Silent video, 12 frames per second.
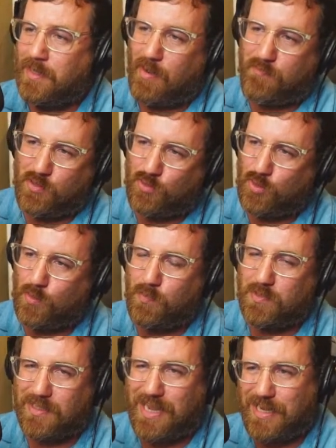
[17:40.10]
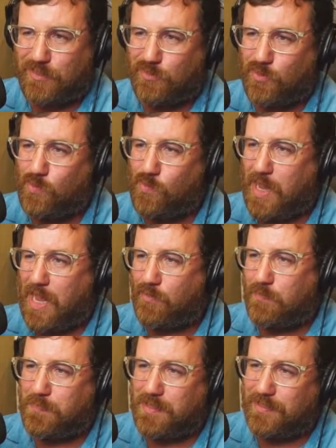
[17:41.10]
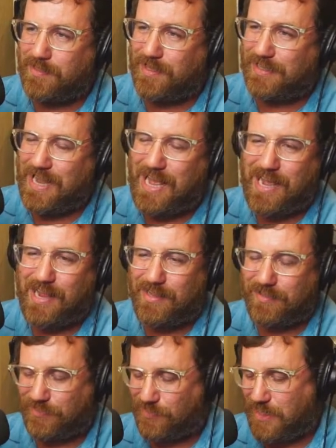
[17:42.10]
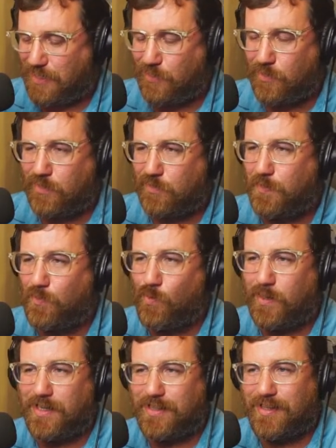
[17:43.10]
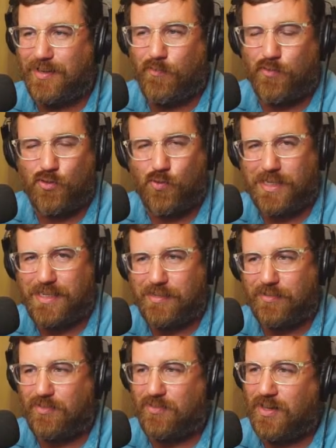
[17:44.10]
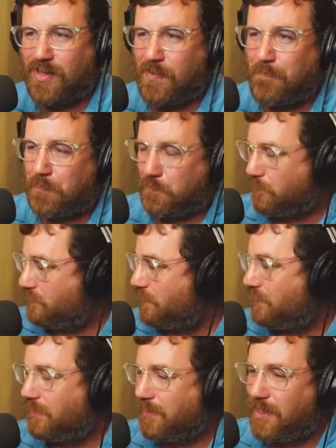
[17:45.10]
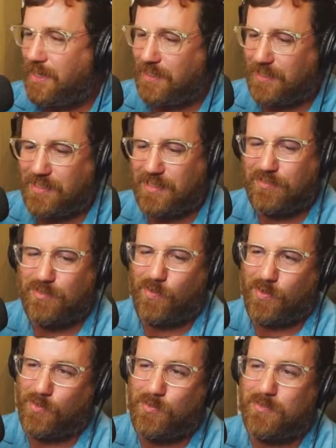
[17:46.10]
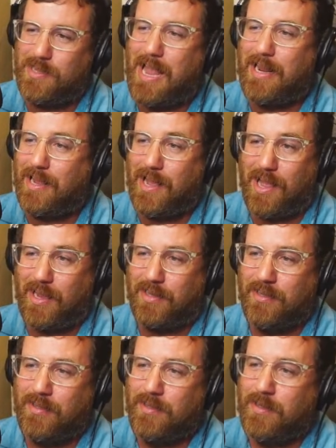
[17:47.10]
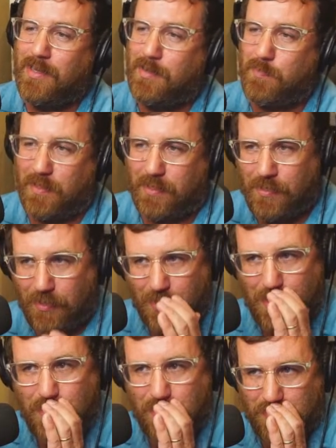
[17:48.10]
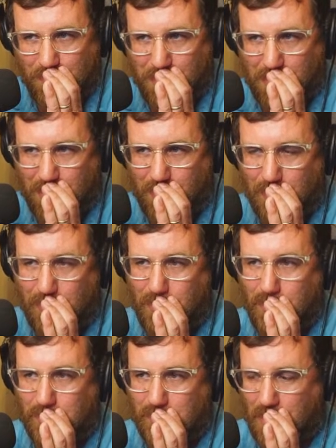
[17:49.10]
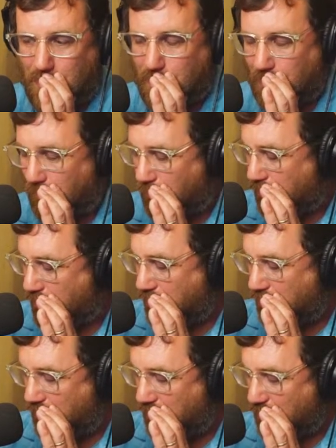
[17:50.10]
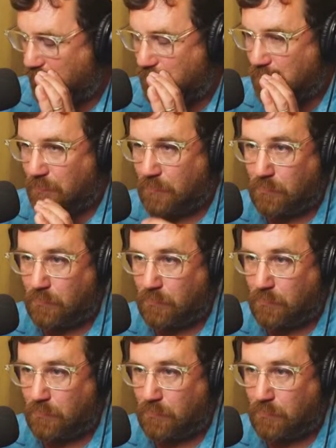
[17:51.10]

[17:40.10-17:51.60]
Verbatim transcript: If YouTube was a high school, I would be the guy, the janitor that's been working there for 20 years, pushing the thing, and the kids going, Who's that guy? he was like, he used to be on here a long time ago with other guys,